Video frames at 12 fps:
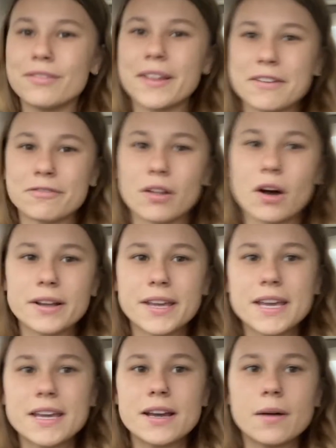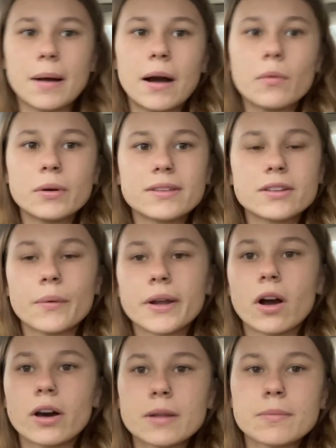like, vlogging about what's going
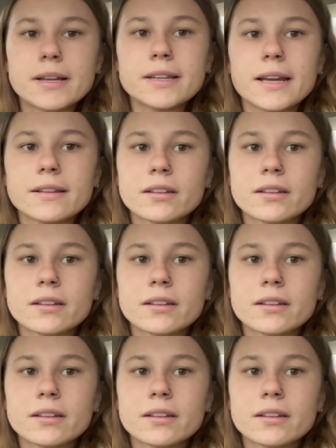on in my day.